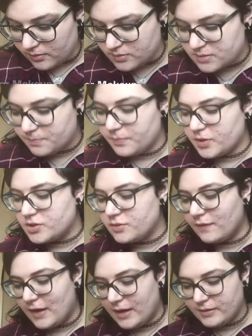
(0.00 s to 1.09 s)
There's a bunch
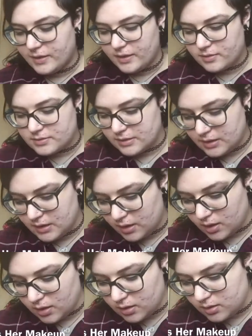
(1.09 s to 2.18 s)
of eyeliners in here.